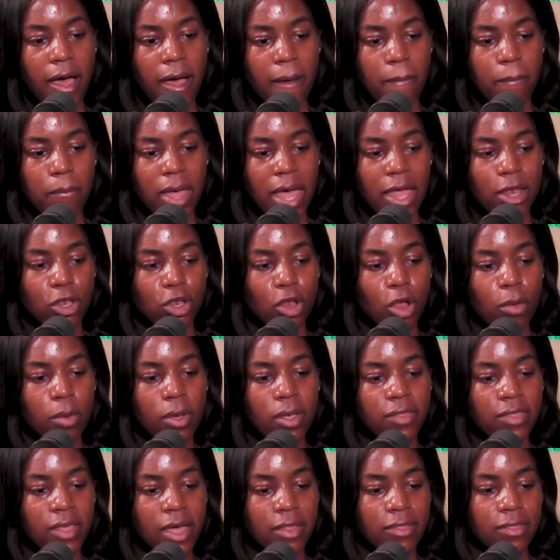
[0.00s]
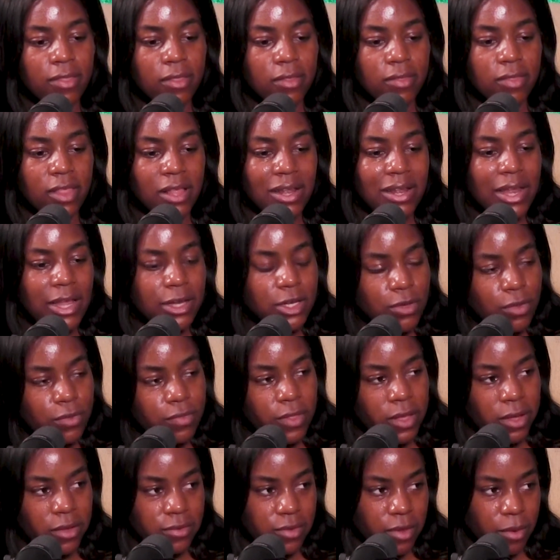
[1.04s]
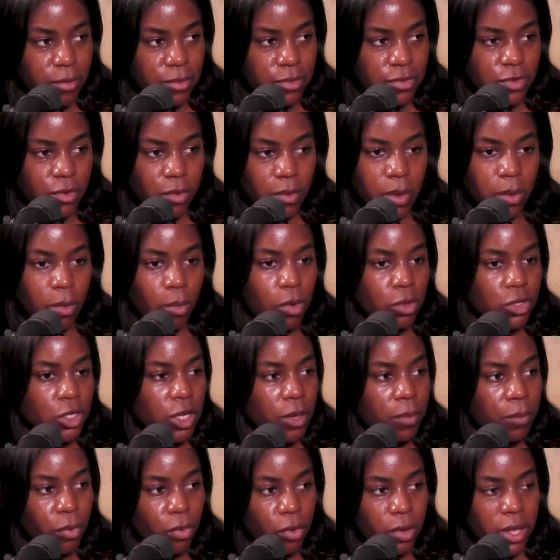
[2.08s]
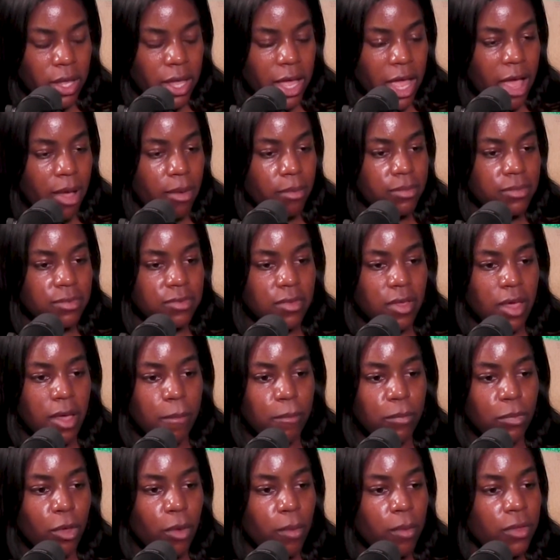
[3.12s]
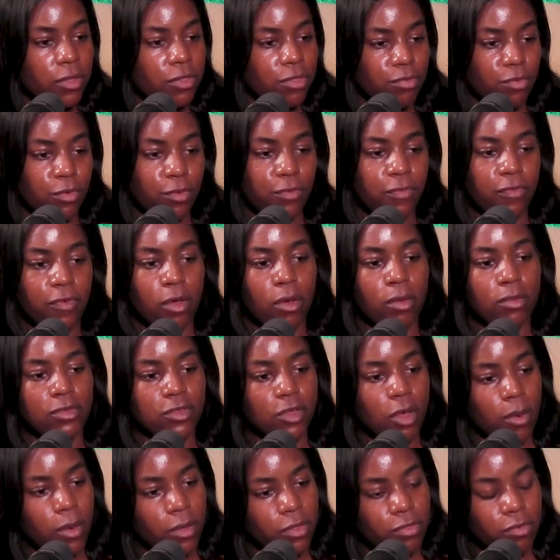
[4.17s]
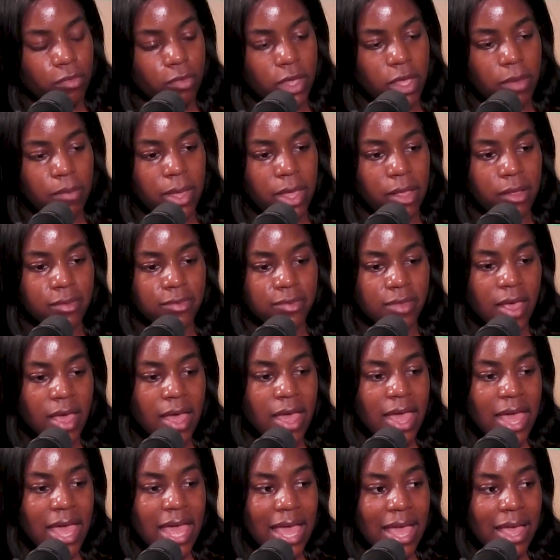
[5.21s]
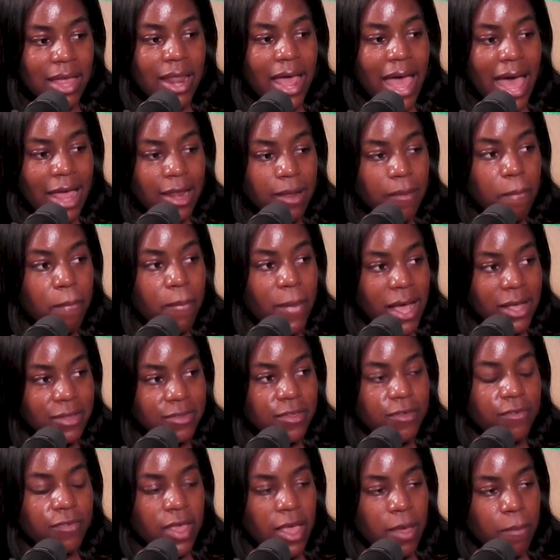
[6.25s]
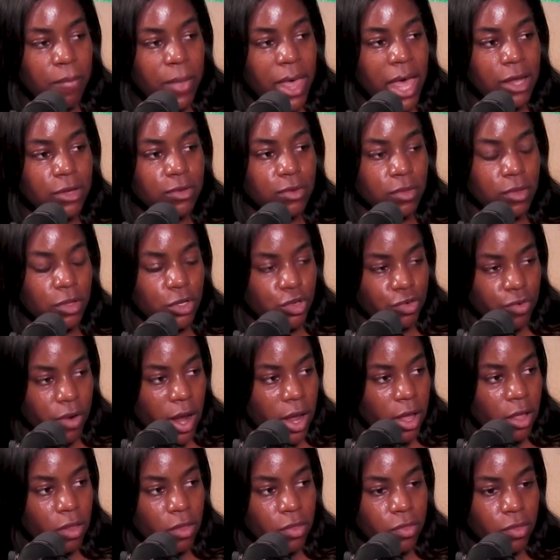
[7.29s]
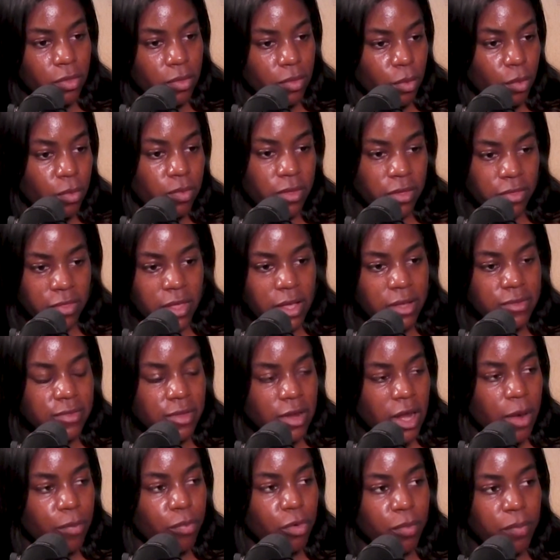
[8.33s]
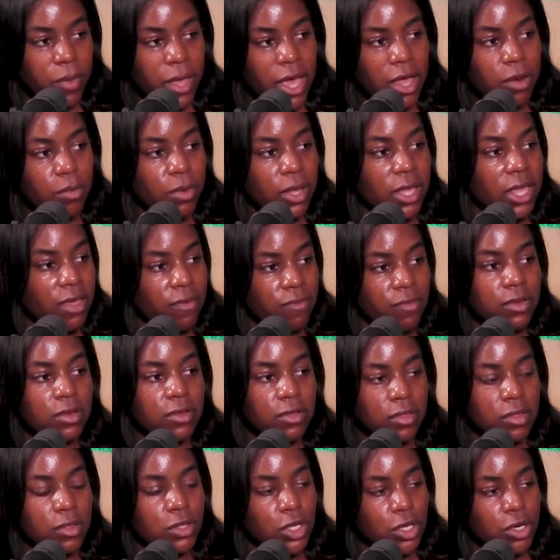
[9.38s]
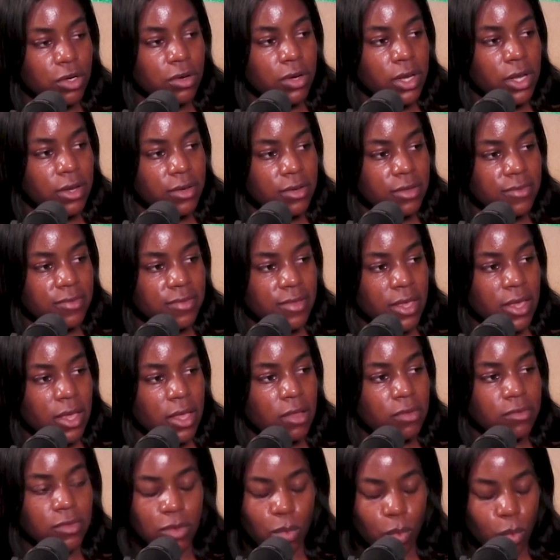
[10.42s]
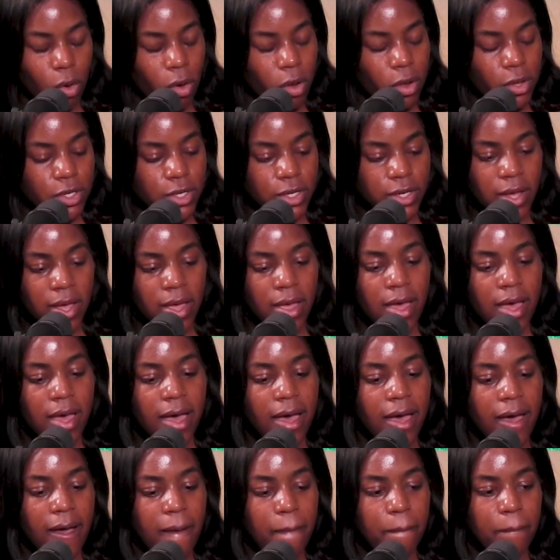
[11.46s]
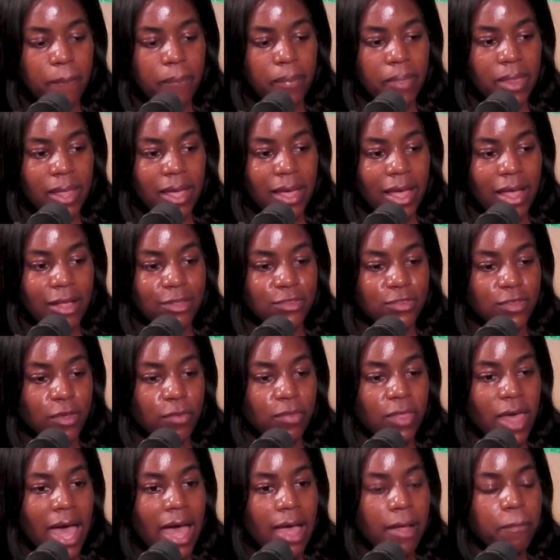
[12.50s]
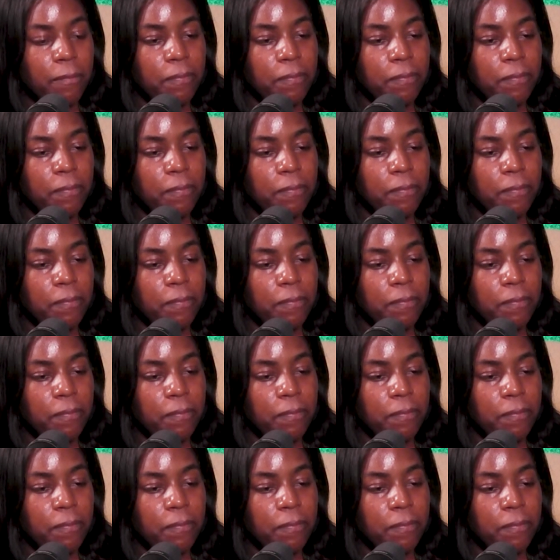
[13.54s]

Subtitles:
and knowing that the little things I was doing, watching body cams, going through phones, going through emails, it had a massive impact on the trial. The things that I prepared were given to the jury to see, to watch. And so